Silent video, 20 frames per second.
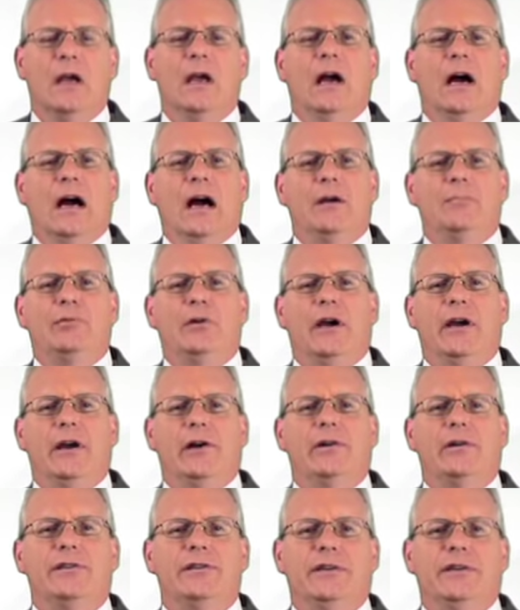Our
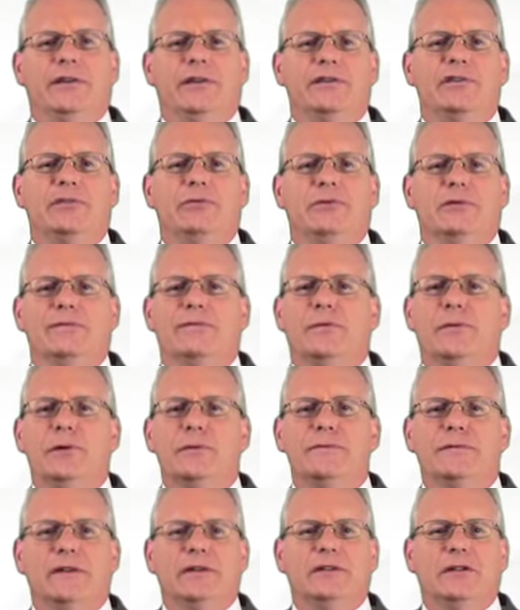priority is to
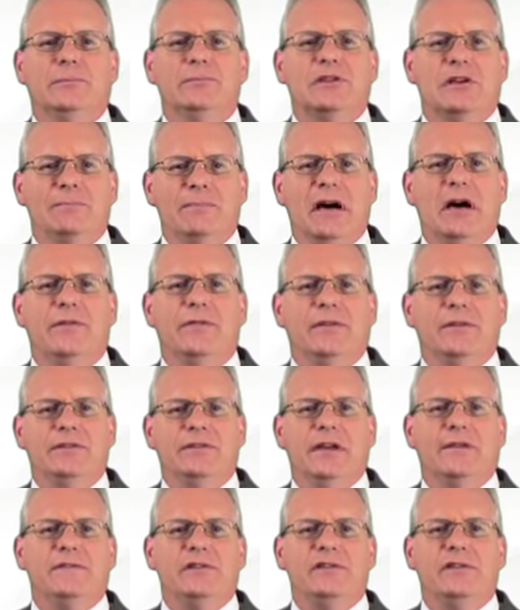inform victims about the
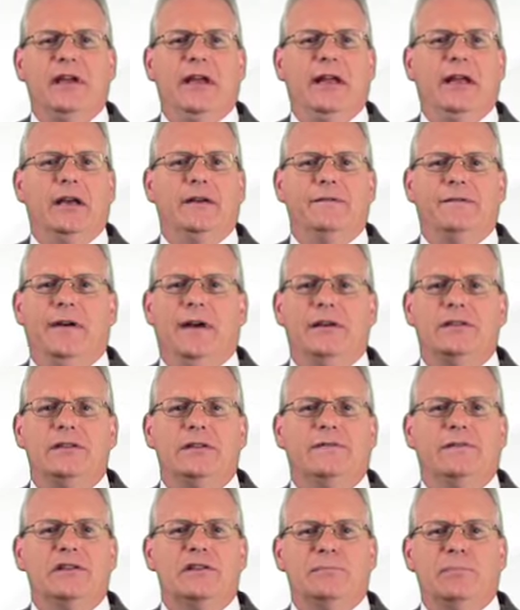devastating effects
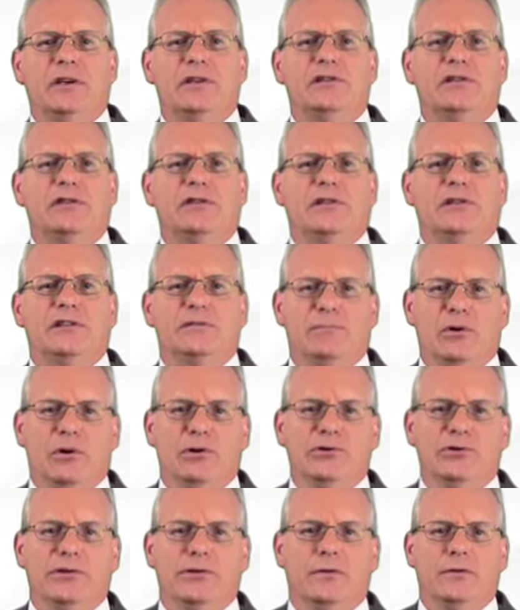of asbestos
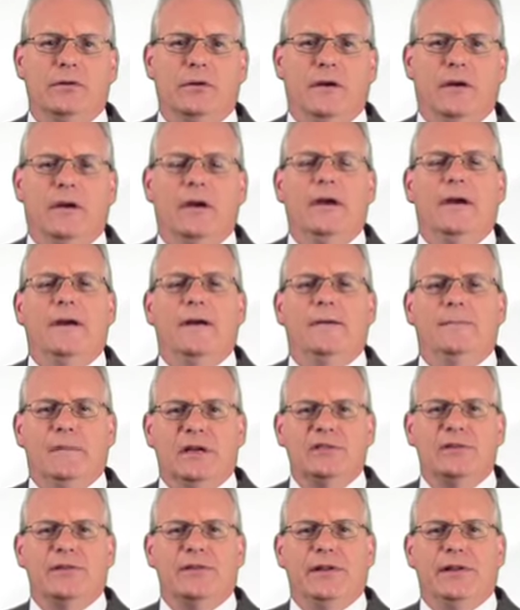exposure,
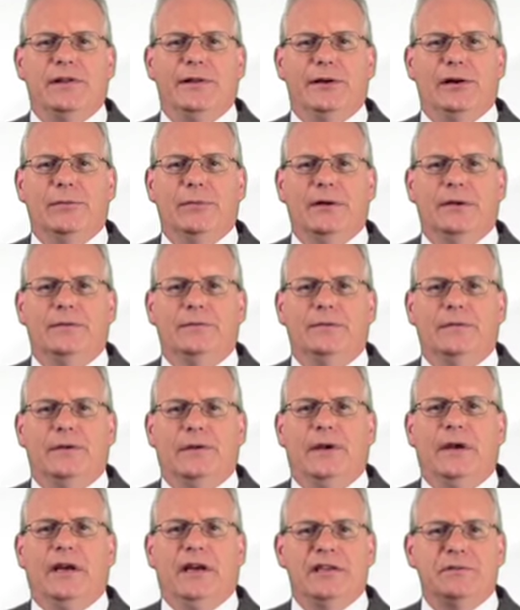mesothelioma,
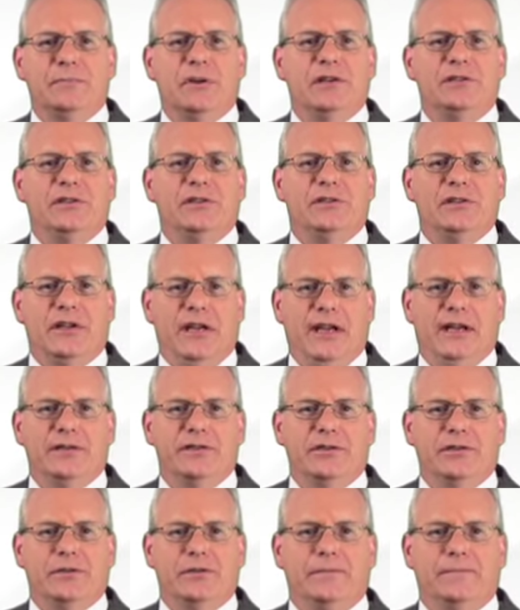asbestos
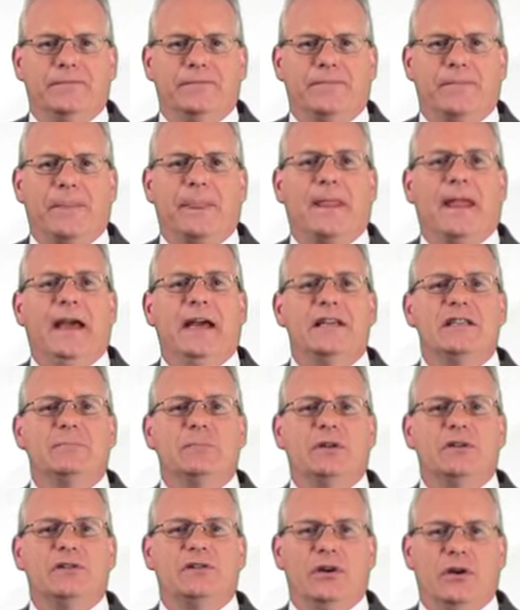cancer,
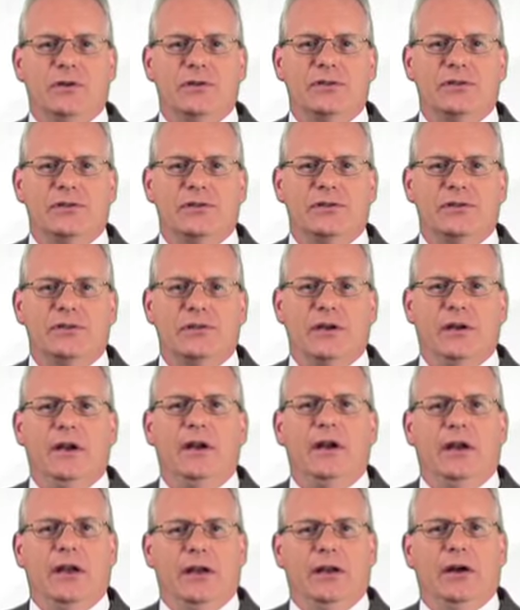asbestosis,
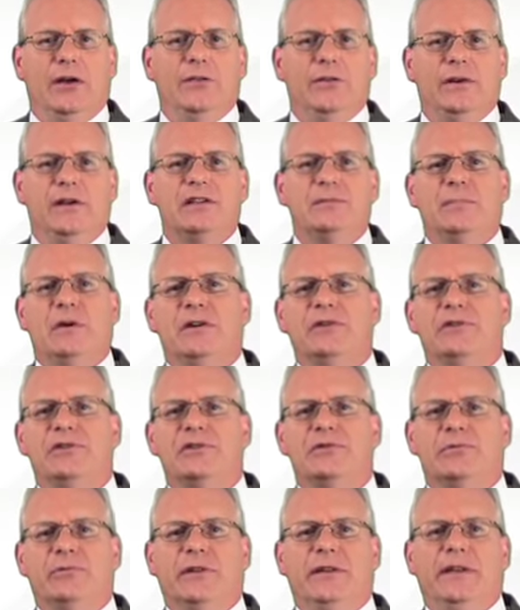and other
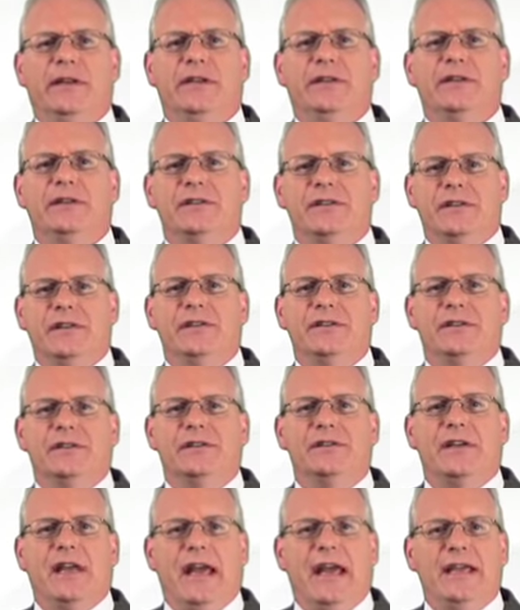asbestos-related
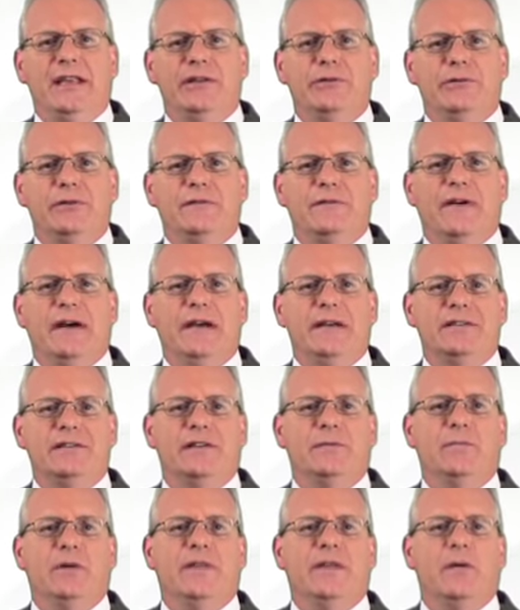diseases, and to advise
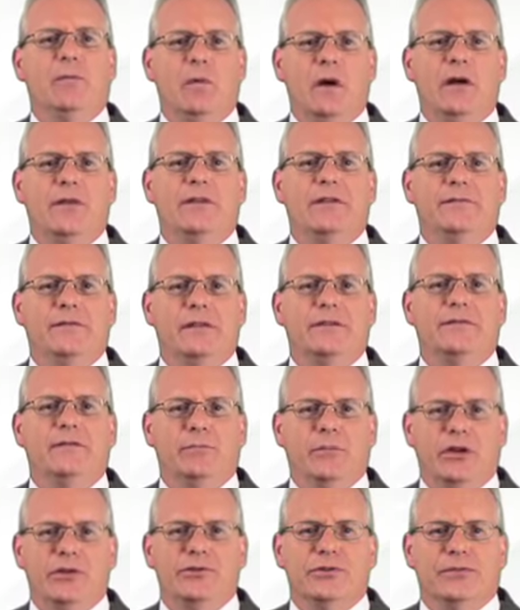them with a wealth of
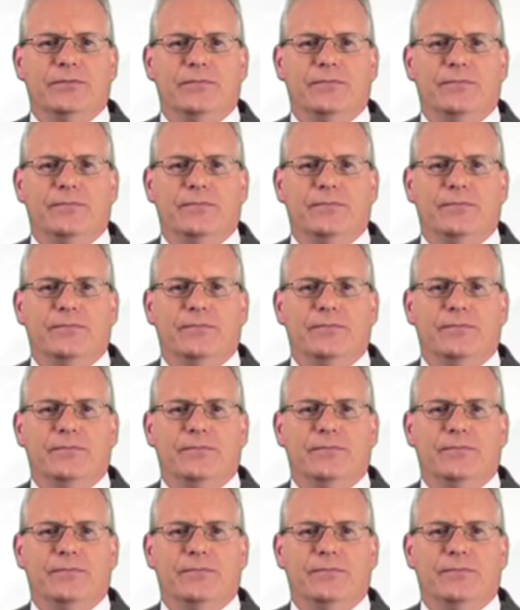information.